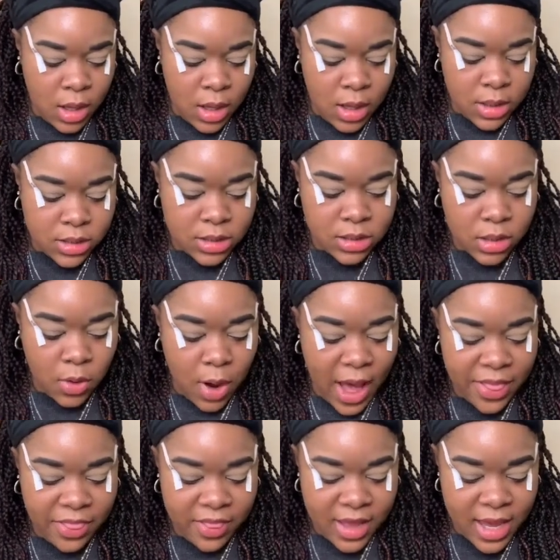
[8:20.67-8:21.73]
So I
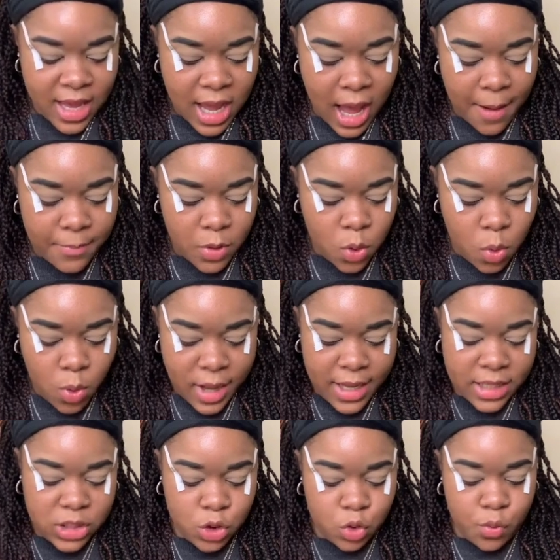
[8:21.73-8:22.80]
think I'm
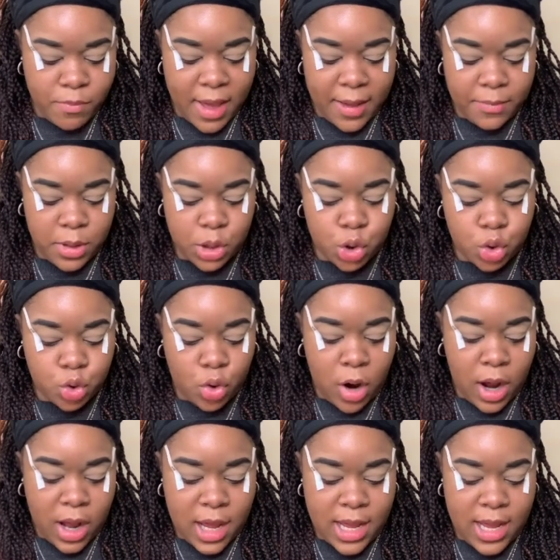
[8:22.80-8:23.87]
going to maybe
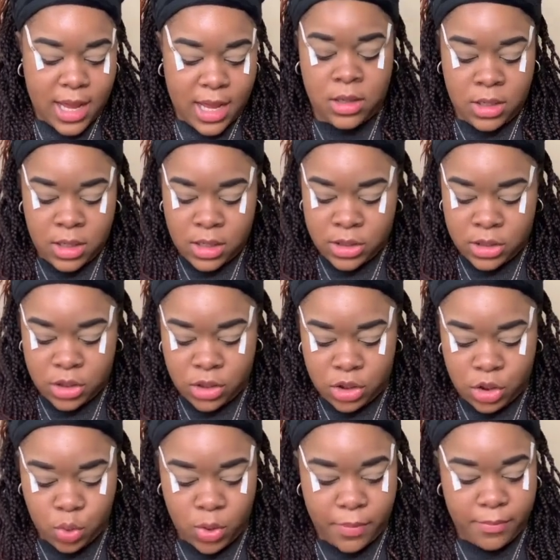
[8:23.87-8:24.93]
try to
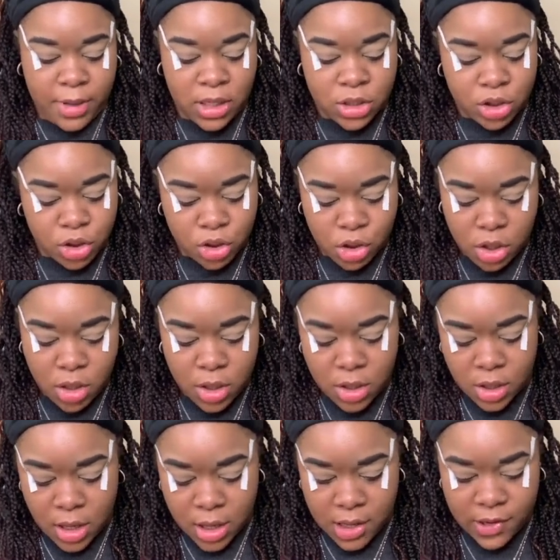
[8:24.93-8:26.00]
do a
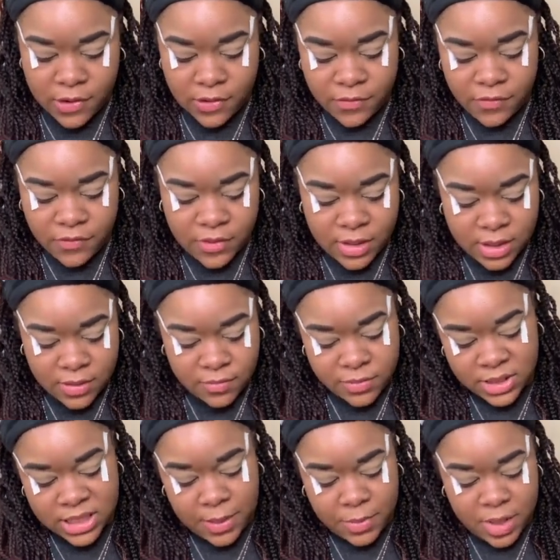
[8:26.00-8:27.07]
mixture of
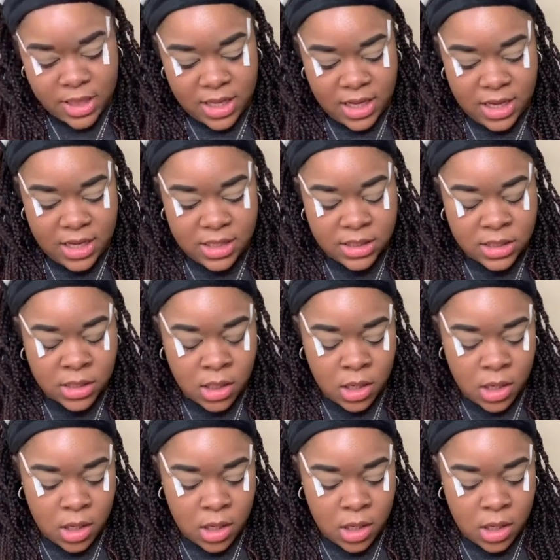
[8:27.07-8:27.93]
some of these.